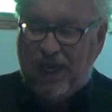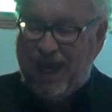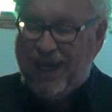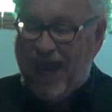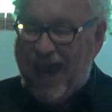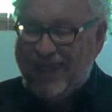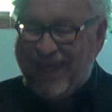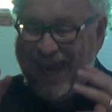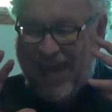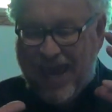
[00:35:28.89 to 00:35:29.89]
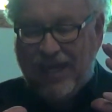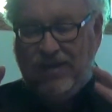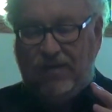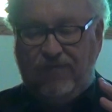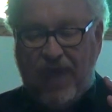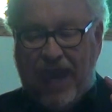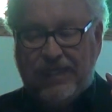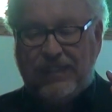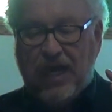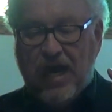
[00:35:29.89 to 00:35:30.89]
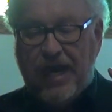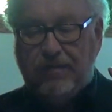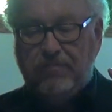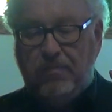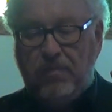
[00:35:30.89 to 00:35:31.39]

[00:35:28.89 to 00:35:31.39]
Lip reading: And at the end of that time,